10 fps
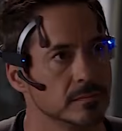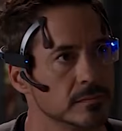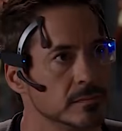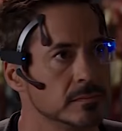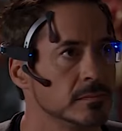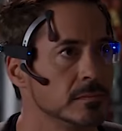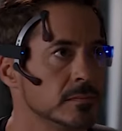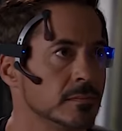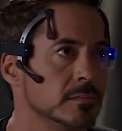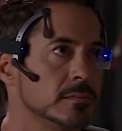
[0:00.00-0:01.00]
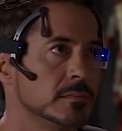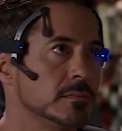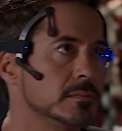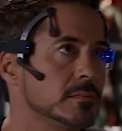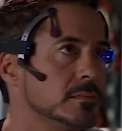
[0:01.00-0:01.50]

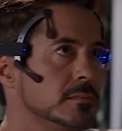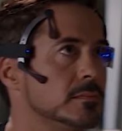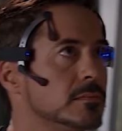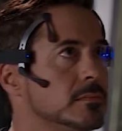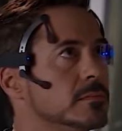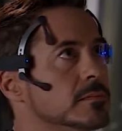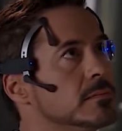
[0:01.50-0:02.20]
Nothing is said.